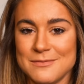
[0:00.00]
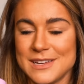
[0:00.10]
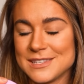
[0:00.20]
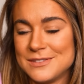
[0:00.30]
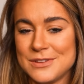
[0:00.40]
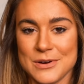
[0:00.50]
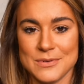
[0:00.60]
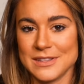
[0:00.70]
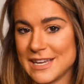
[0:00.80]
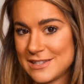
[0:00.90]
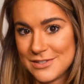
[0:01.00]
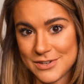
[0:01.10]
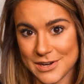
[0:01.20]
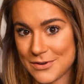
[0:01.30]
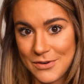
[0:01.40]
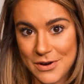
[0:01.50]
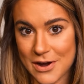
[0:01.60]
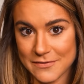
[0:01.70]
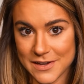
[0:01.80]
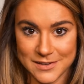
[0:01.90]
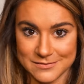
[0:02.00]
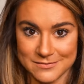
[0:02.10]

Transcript: because no one likes to drink cold coffee.